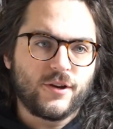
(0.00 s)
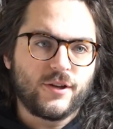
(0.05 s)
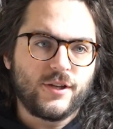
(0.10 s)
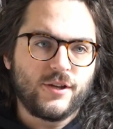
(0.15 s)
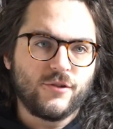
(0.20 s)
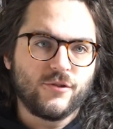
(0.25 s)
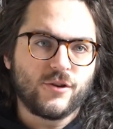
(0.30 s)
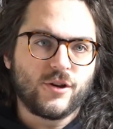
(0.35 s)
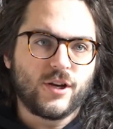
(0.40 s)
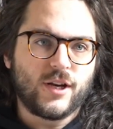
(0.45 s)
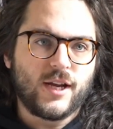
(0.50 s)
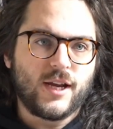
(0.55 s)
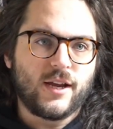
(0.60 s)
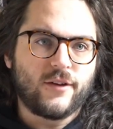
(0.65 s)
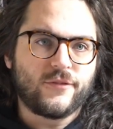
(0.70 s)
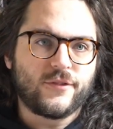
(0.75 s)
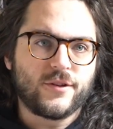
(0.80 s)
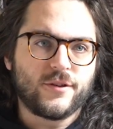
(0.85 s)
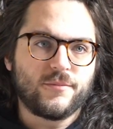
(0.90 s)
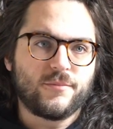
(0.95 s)
and you're going to
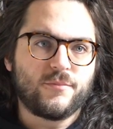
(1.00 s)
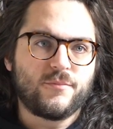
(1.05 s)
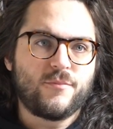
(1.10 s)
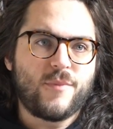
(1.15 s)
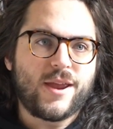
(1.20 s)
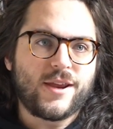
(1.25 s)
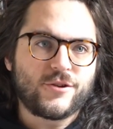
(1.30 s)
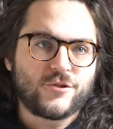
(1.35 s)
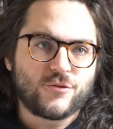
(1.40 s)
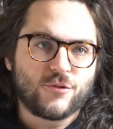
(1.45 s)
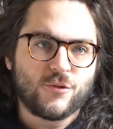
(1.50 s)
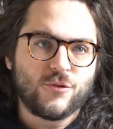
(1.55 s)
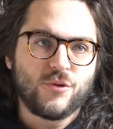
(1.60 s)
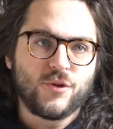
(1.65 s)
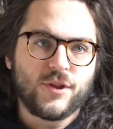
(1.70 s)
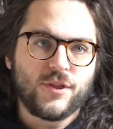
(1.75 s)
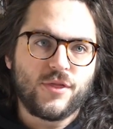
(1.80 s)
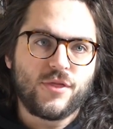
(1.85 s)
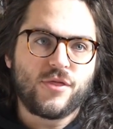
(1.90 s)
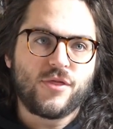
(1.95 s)
have to make sure
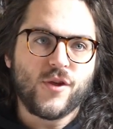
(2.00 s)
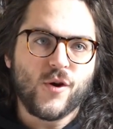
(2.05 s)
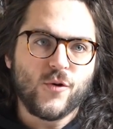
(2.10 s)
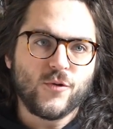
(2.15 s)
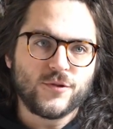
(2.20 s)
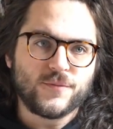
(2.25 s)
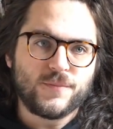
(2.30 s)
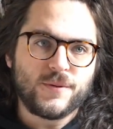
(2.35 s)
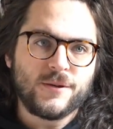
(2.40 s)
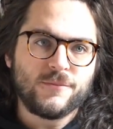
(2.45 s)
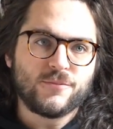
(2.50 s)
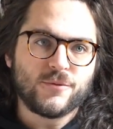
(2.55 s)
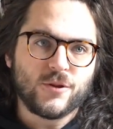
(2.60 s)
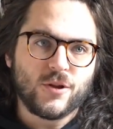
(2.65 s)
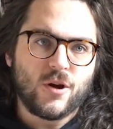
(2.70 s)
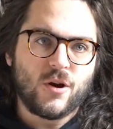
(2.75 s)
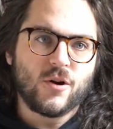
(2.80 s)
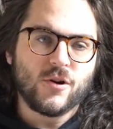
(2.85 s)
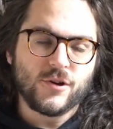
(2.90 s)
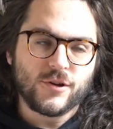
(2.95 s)
that those people
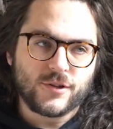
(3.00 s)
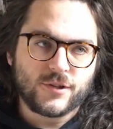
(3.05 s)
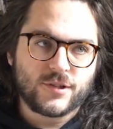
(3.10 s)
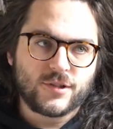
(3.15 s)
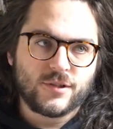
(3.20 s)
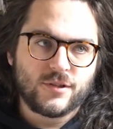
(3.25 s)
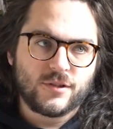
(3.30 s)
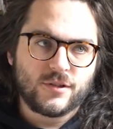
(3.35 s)
aren't